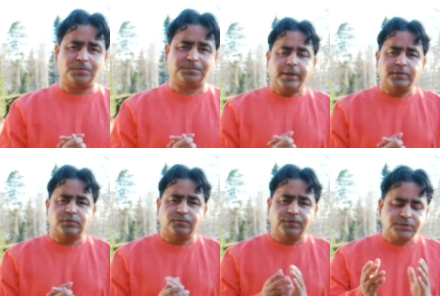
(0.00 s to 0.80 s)
Okay,
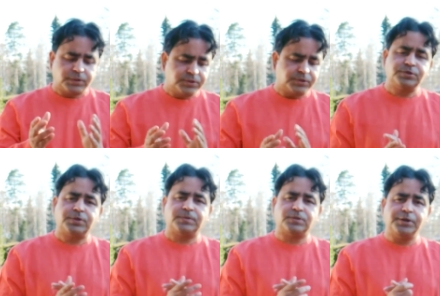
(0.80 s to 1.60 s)
so first
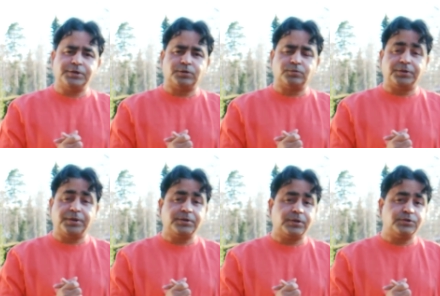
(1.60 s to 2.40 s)
internship is related to the
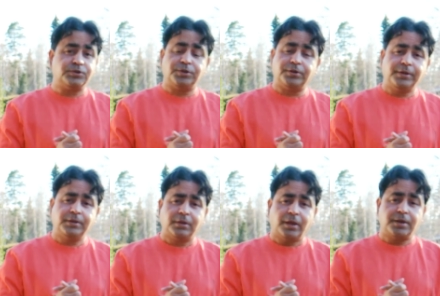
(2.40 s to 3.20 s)
data engineering